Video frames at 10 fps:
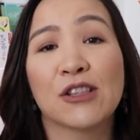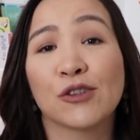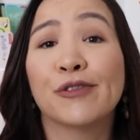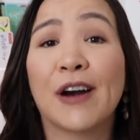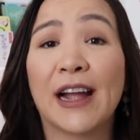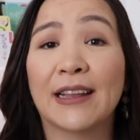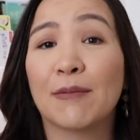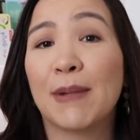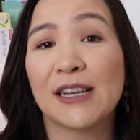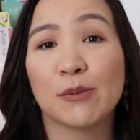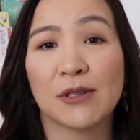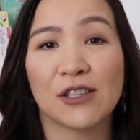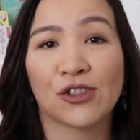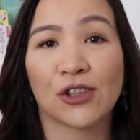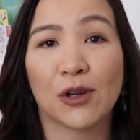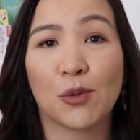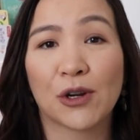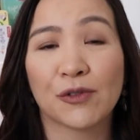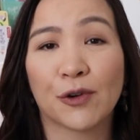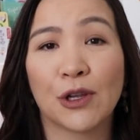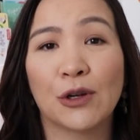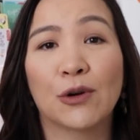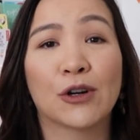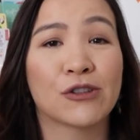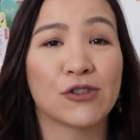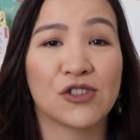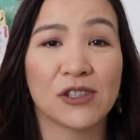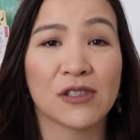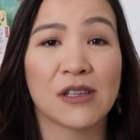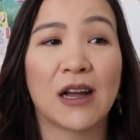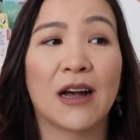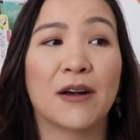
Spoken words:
to find the best position that works for you, or to just